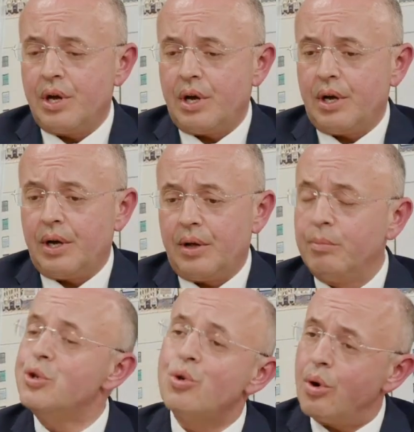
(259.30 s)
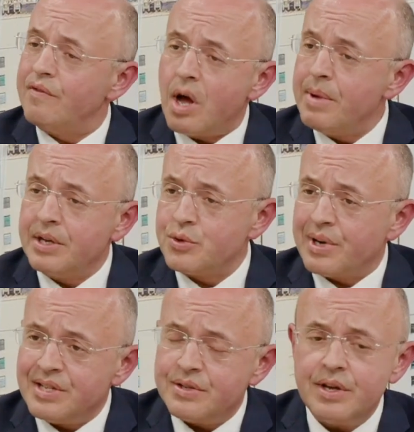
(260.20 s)
uh, the majority of Albanians
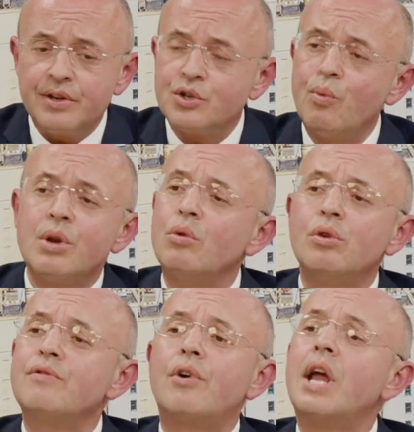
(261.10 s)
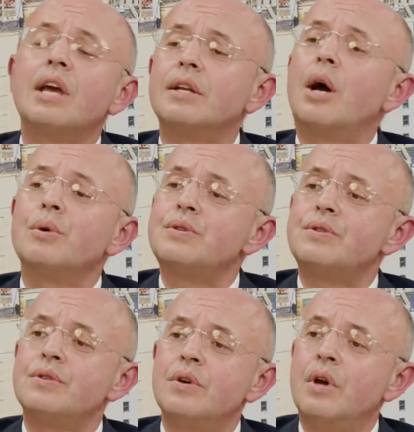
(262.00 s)
when I say this, we don't look for
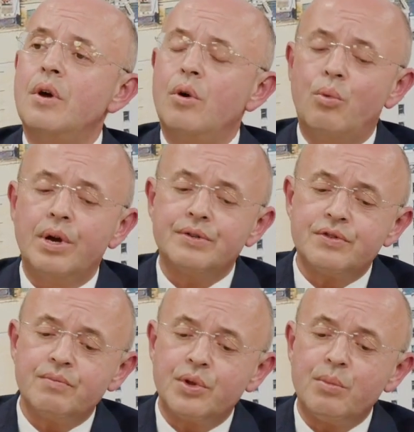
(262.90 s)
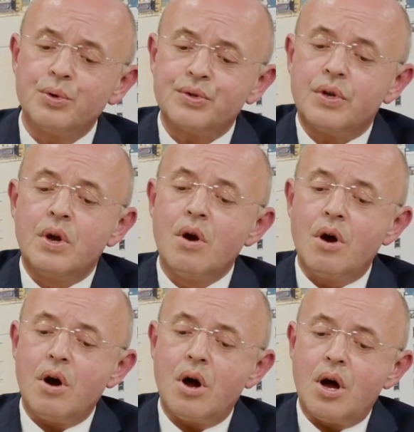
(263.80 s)
handouts. We're some of the most
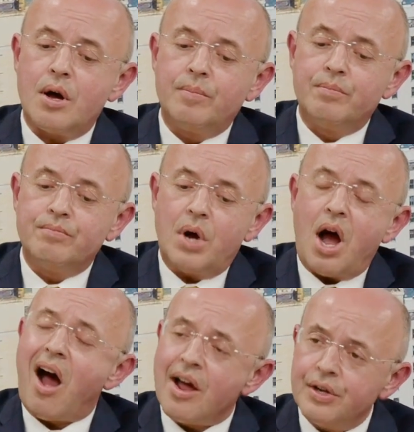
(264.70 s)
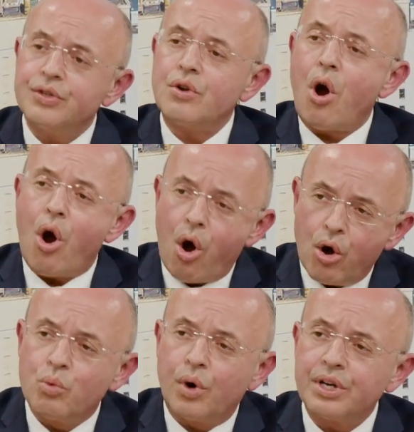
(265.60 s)
um, honest,
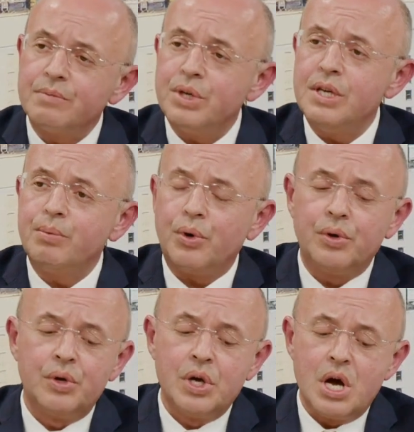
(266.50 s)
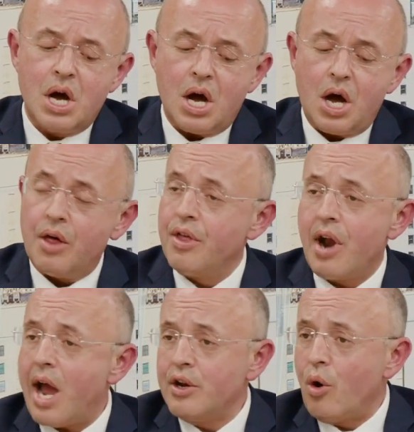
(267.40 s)
hardworking people uh,
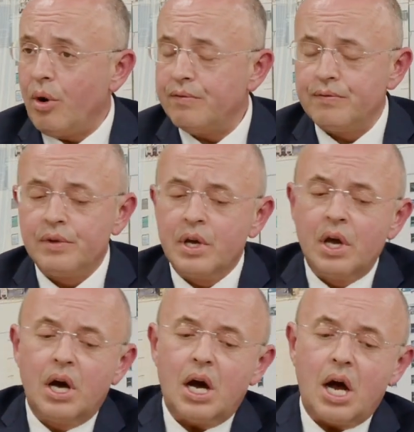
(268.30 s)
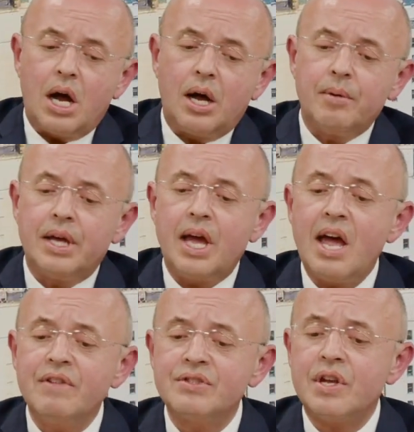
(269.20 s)
that I know of. Uh,
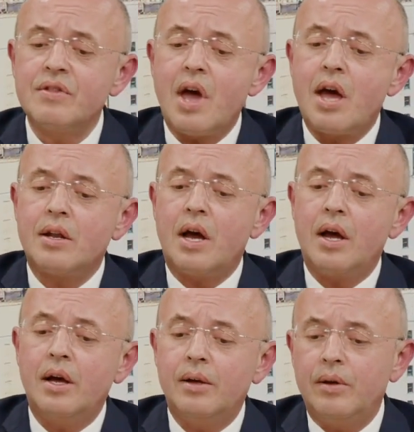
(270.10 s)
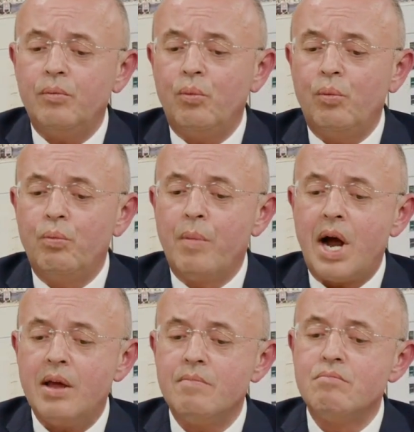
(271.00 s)
having said that, uh,
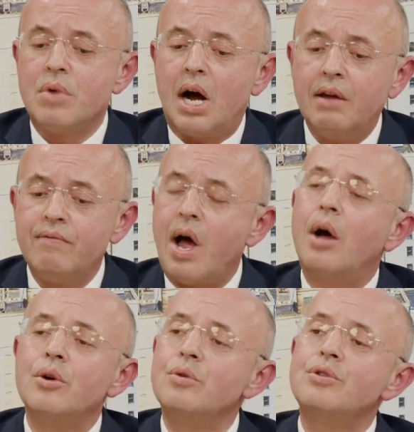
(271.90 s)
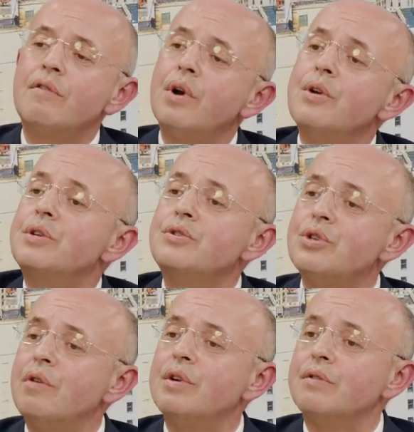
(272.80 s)
my, my values are very
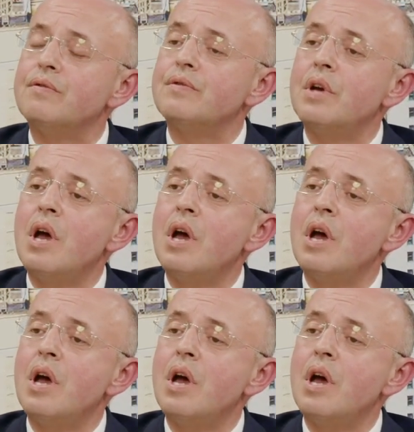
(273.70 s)
conservative.